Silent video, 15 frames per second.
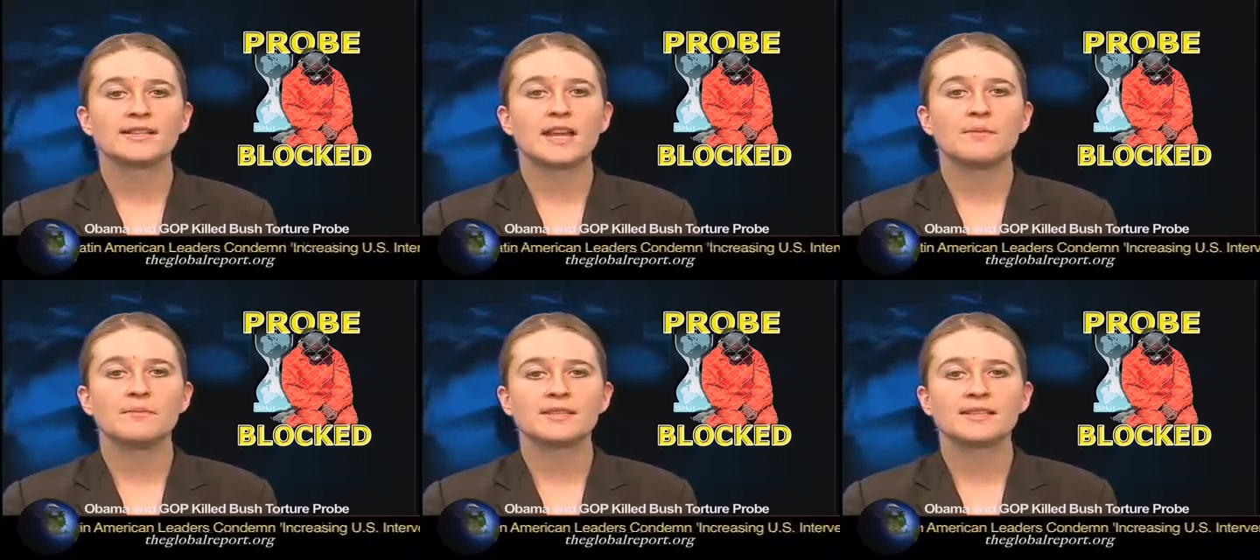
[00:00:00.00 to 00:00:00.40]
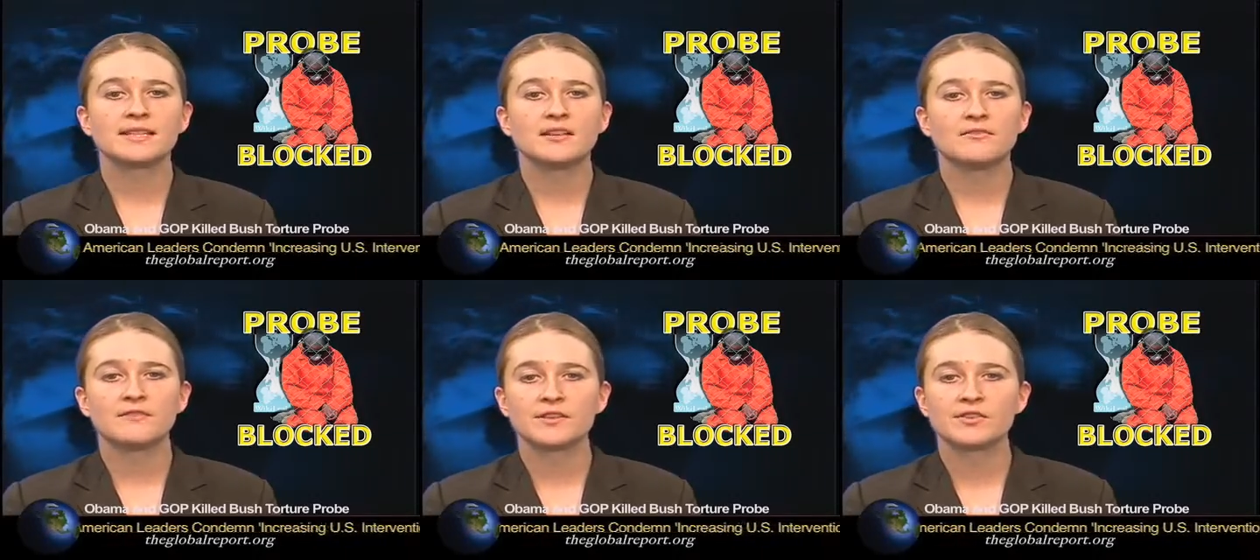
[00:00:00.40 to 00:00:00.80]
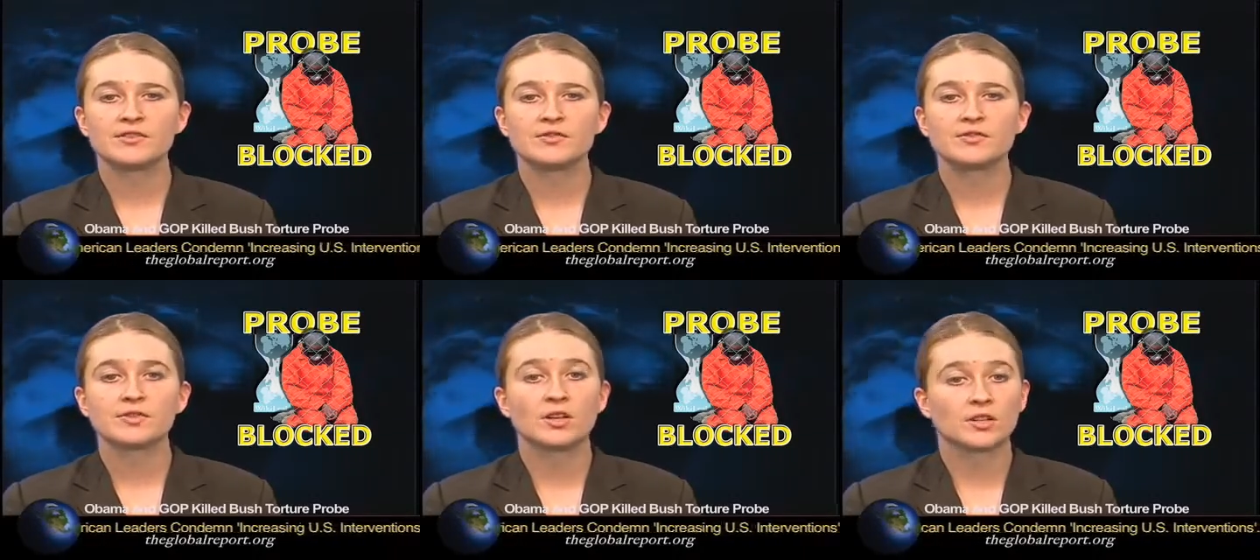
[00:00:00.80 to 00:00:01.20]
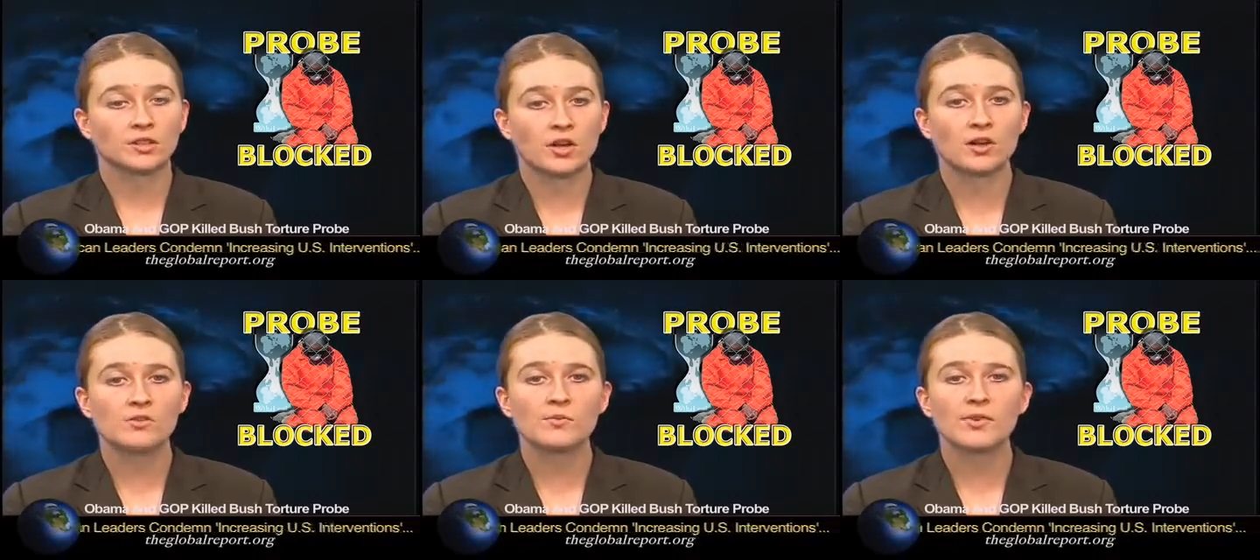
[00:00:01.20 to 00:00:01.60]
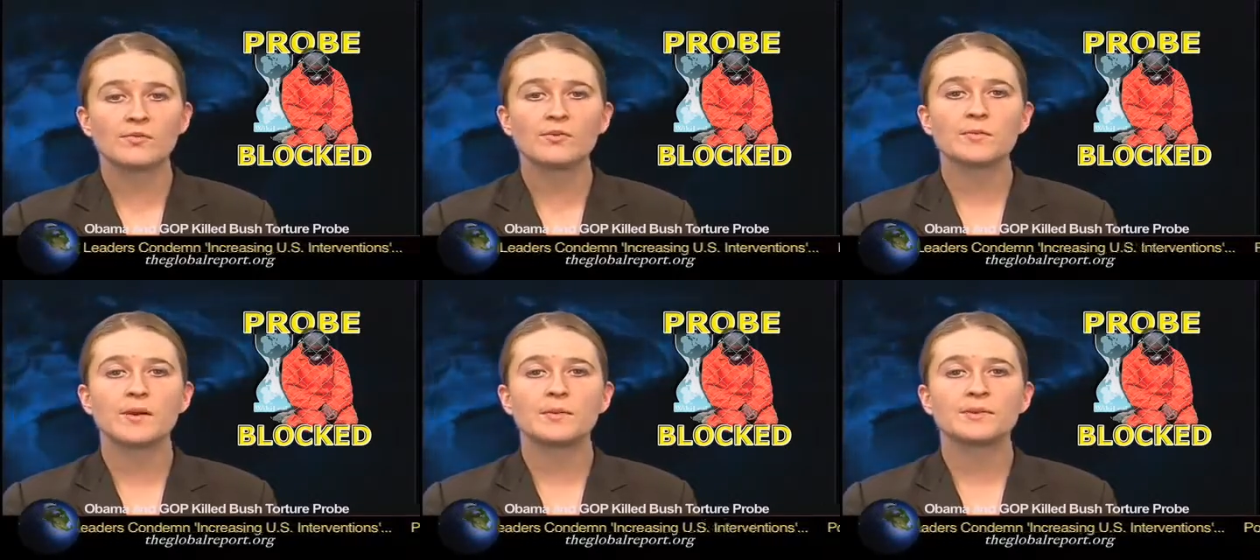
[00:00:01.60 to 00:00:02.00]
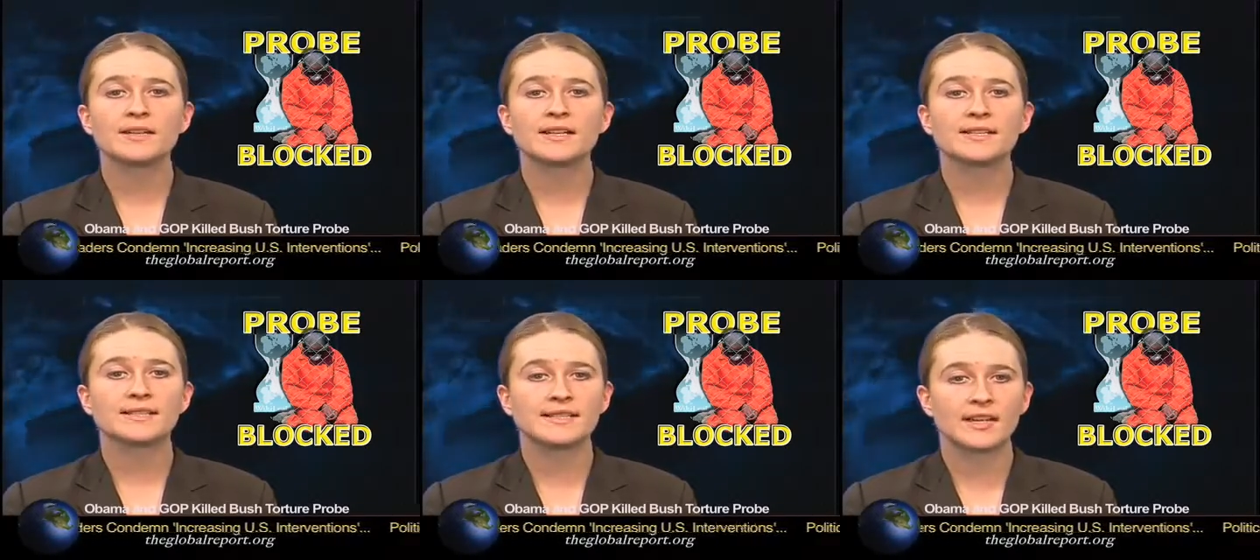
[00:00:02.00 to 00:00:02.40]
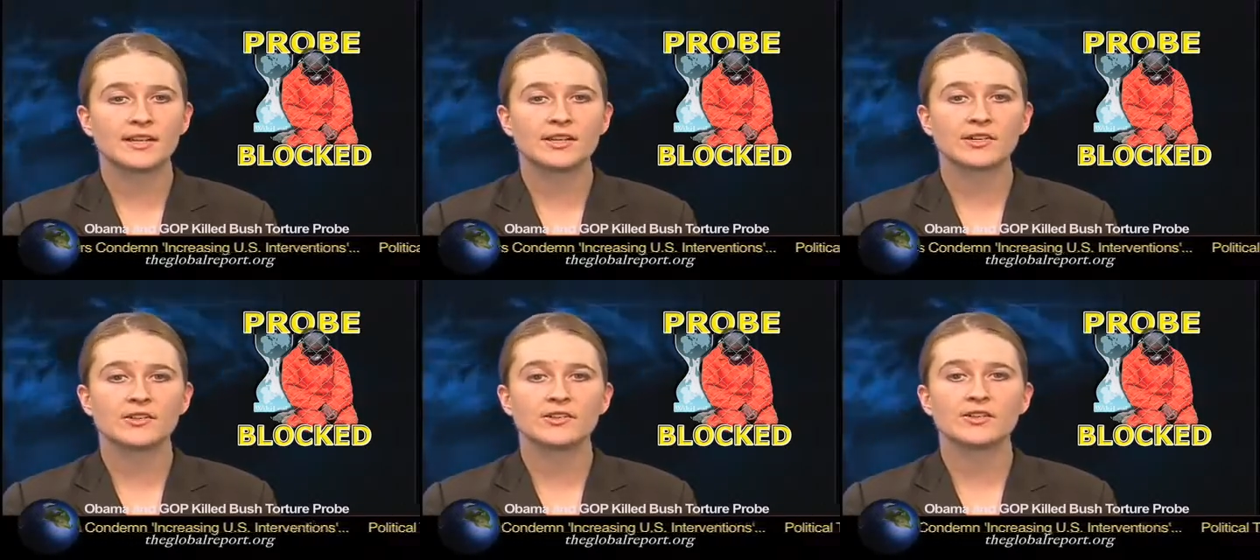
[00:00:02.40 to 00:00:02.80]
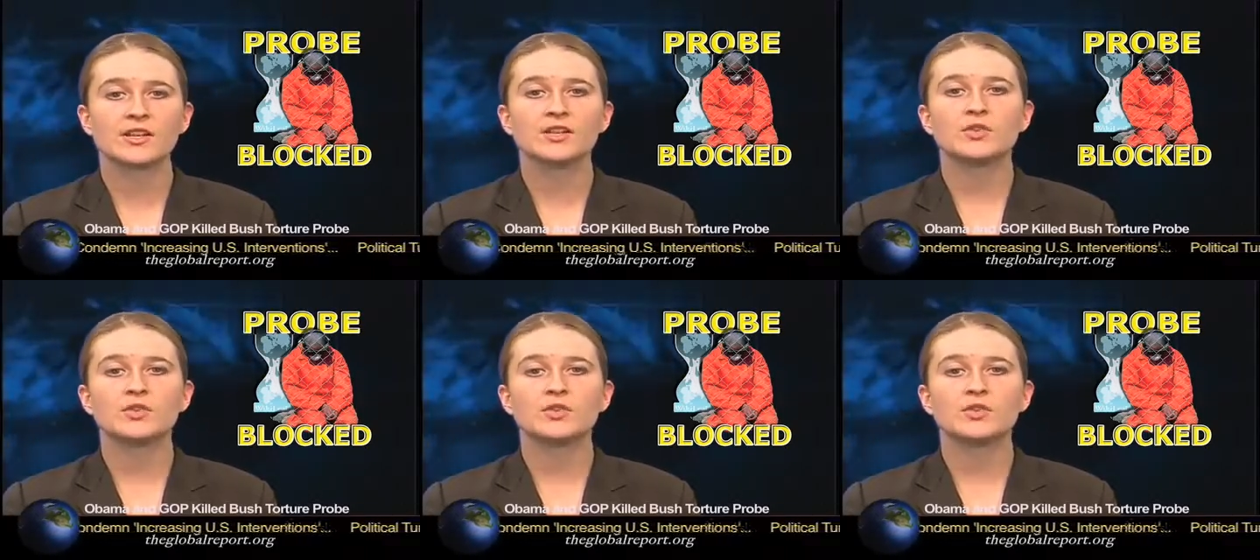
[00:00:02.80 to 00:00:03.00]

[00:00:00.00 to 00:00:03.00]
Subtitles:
embassy officials, along with Republican senators,